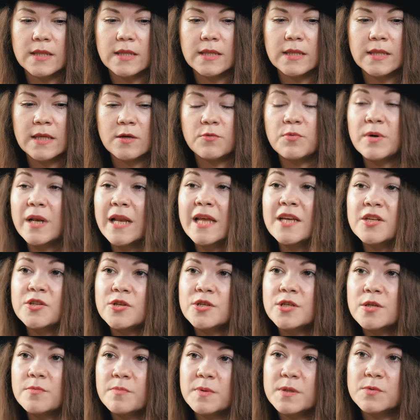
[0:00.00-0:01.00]
the
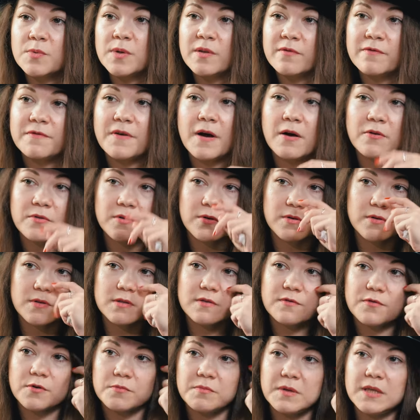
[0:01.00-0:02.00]
relationship between
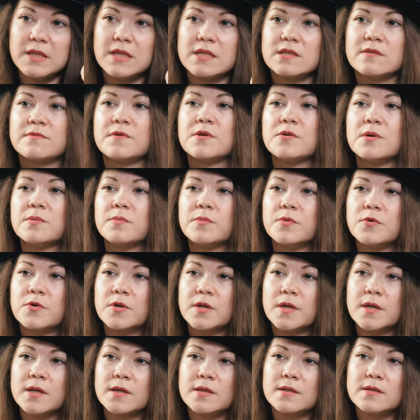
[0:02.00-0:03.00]
founders, for me, that's very
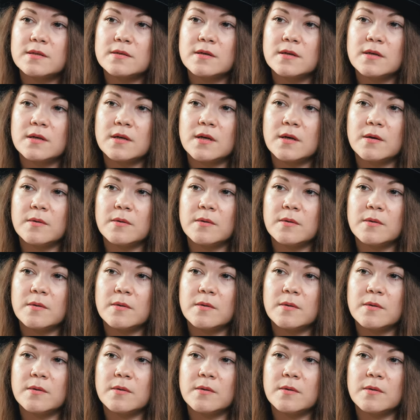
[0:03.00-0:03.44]
important yeah.